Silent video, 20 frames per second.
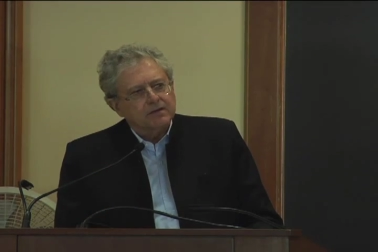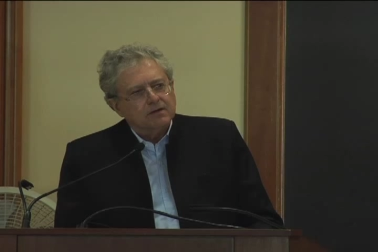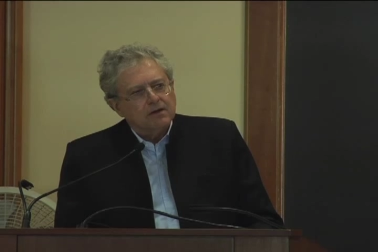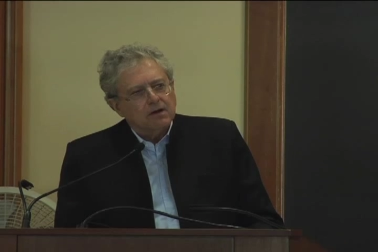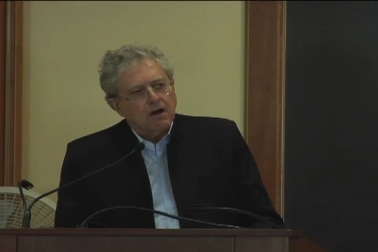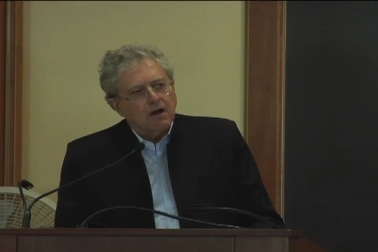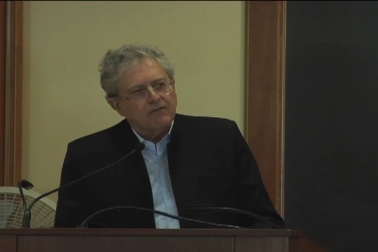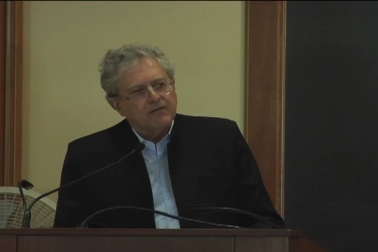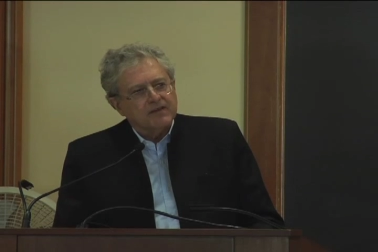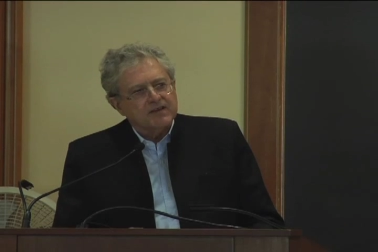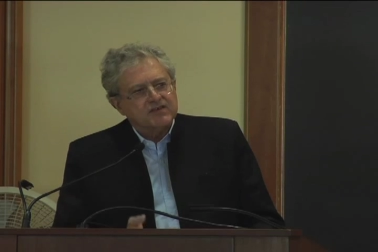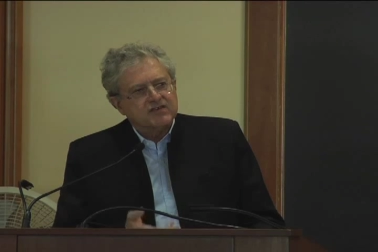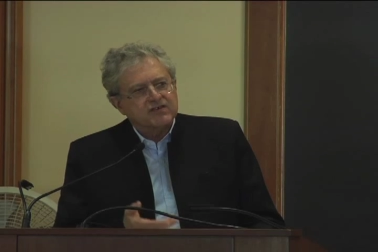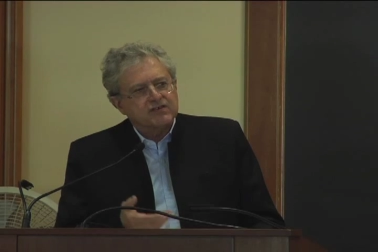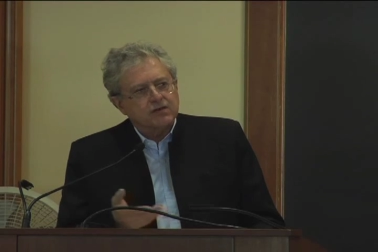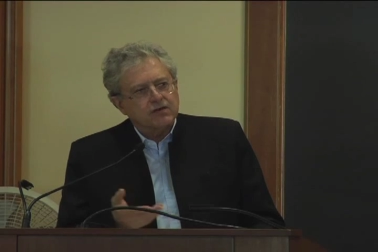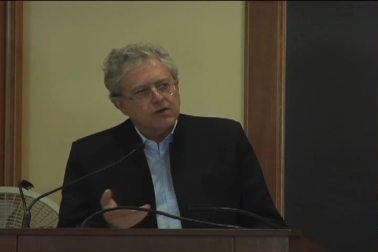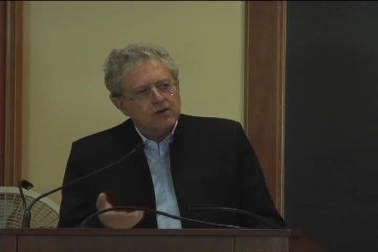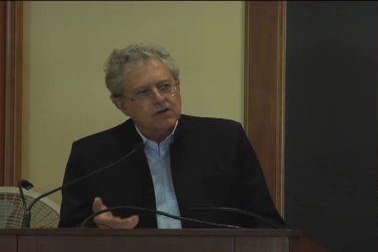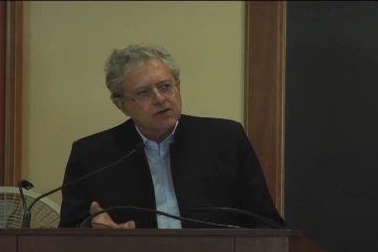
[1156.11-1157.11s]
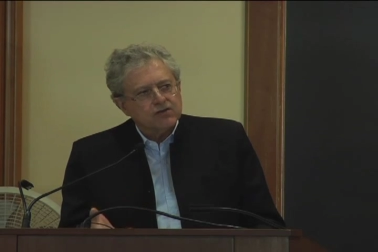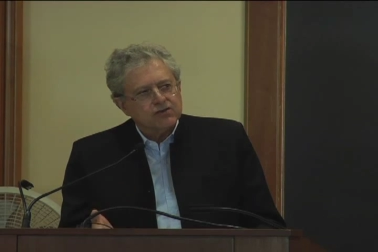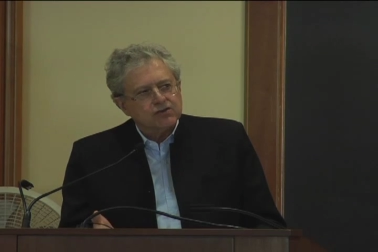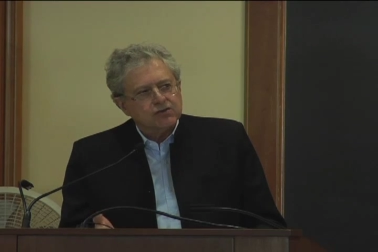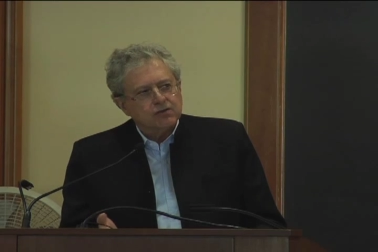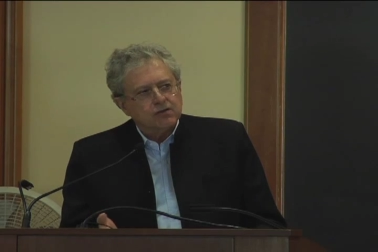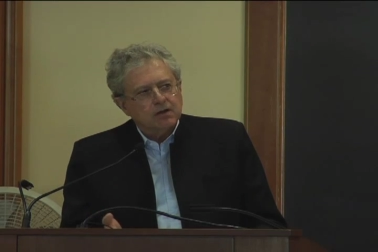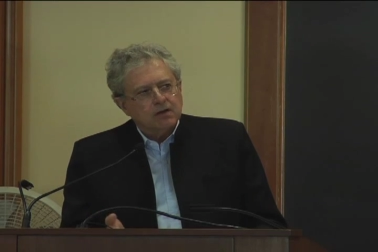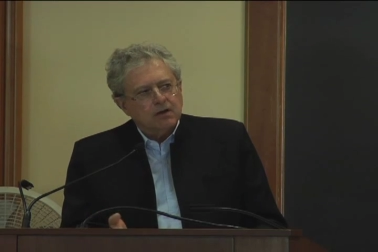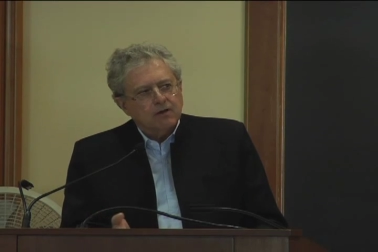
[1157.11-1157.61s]
of the search
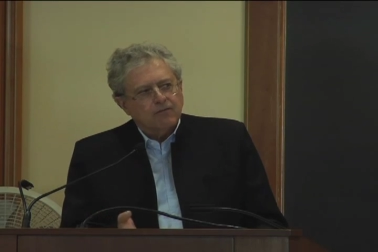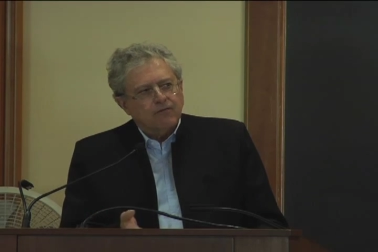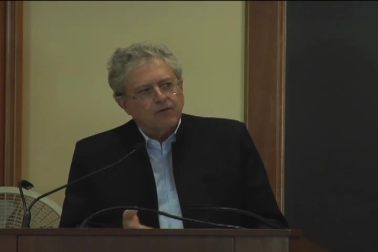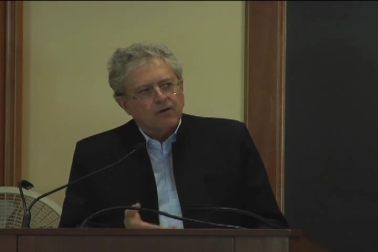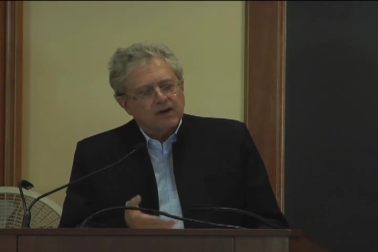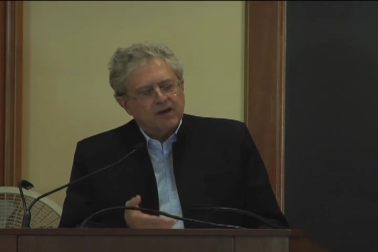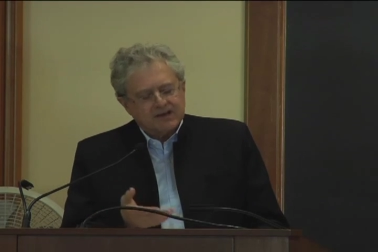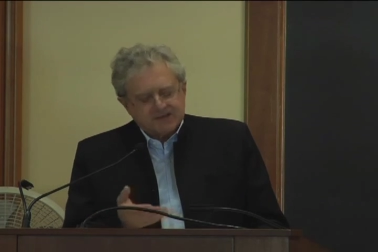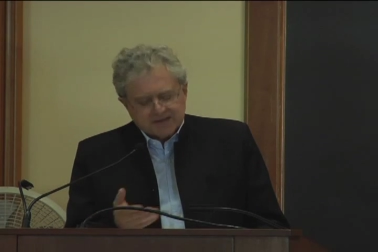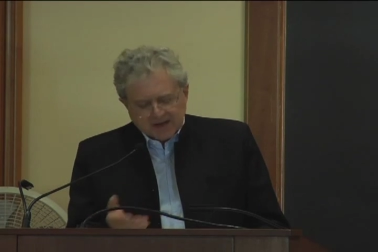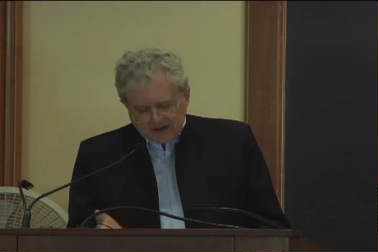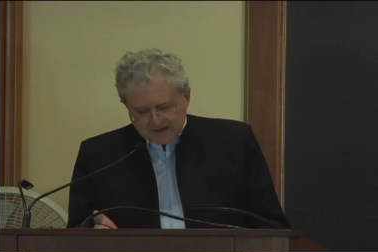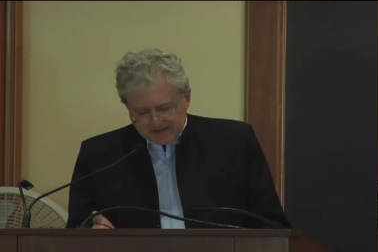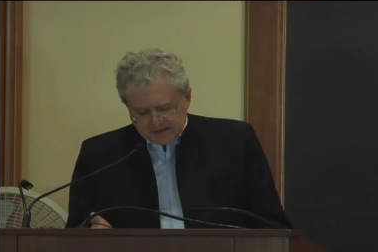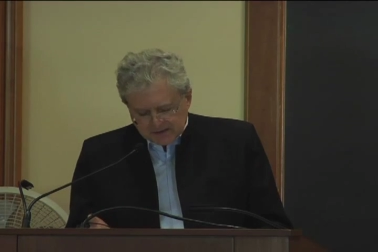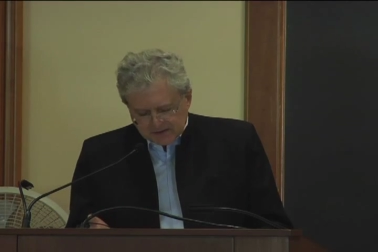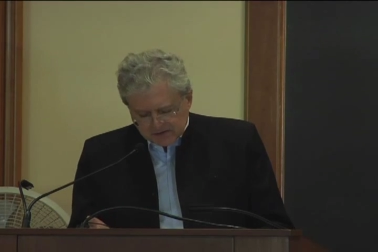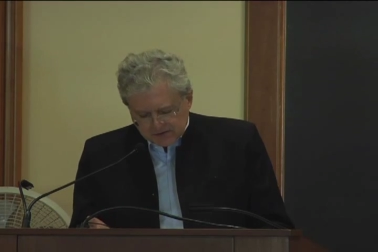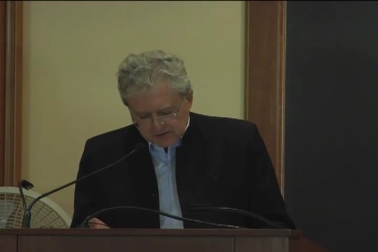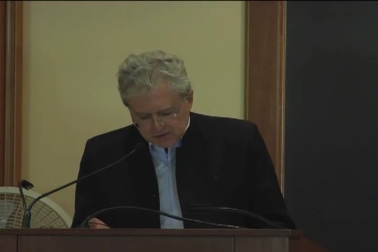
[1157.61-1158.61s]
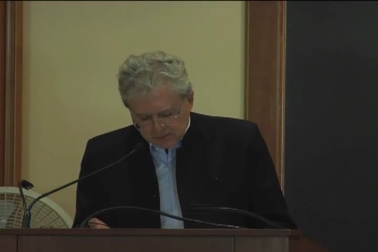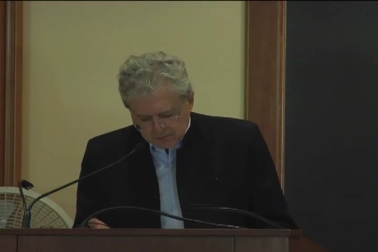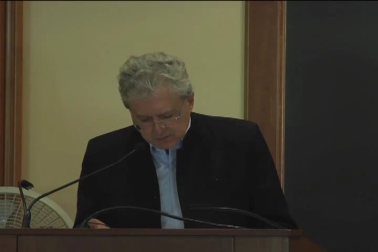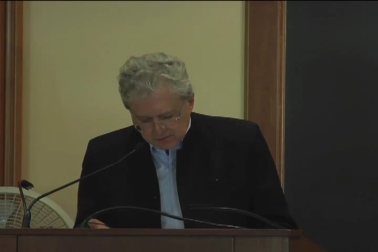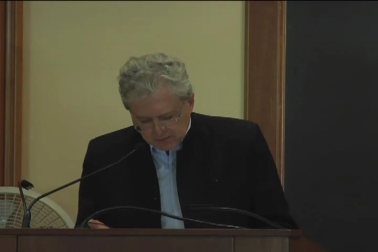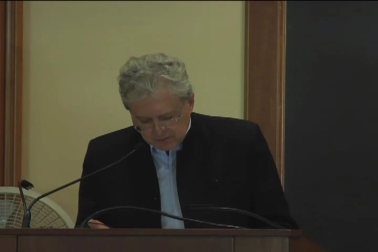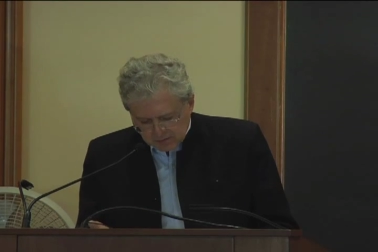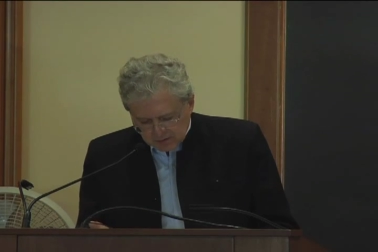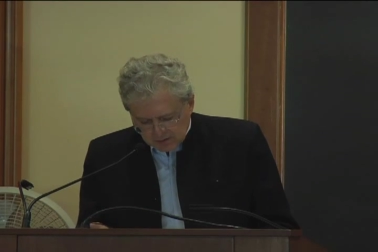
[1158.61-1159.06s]
for exactitude